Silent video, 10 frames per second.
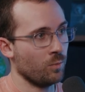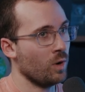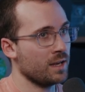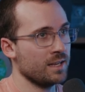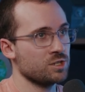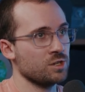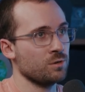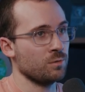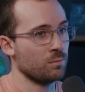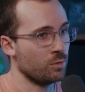What gets
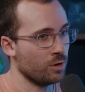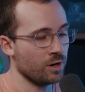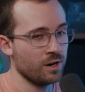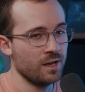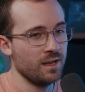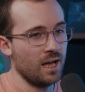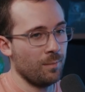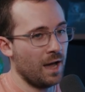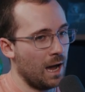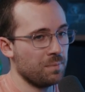you more
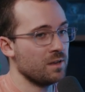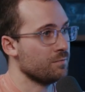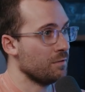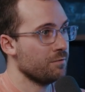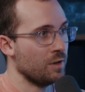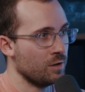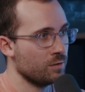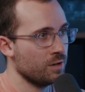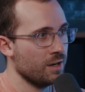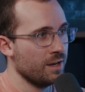happy and fulfilled?